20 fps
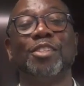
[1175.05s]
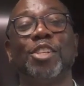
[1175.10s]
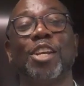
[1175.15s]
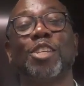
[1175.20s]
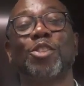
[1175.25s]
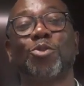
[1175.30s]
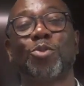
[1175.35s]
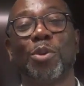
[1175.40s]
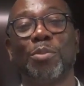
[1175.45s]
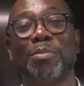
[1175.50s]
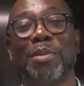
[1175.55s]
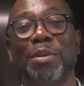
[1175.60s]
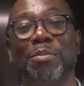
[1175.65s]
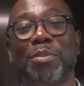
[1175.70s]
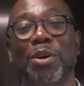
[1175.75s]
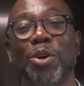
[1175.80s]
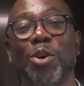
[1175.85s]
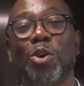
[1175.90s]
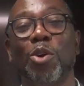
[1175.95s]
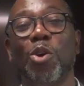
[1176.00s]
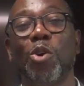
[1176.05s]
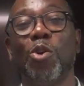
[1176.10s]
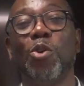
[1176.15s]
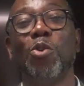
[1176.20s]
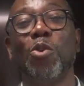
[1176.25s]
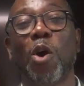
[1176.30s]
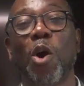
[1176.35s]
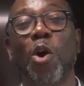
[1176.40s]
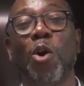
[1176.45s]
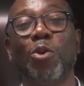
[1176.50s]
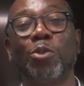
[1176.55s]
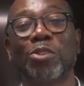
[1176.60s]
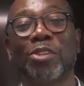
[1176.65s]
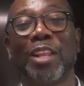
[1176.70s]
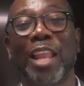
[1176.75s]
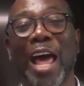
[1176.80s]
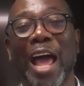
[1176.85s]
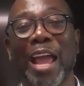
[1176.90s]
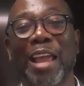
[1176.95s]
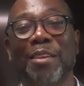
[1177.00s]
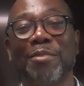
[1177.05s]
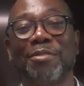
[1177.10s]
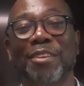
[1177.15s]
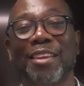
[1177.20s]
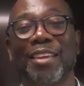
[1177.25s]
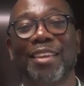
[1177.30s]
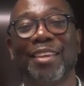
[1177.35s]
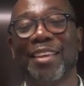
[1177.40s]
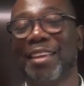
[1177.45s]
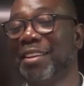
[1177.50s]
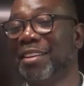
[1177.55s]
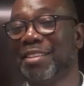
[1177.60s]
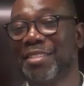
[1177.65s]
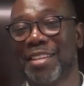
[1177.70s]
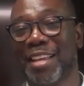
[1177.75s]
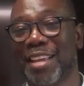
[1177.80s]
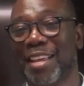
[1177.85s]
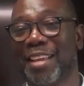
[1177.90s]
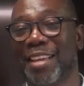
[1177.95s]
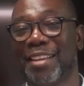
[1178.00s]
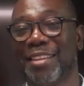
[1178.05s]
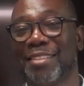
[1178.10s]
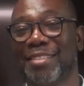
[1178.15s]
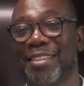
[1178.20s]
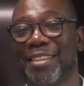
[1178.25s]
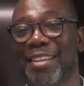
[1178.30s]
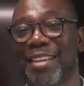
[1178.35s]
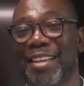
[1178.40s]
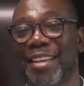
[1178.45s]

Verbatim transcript: just remember who holds life in his hands.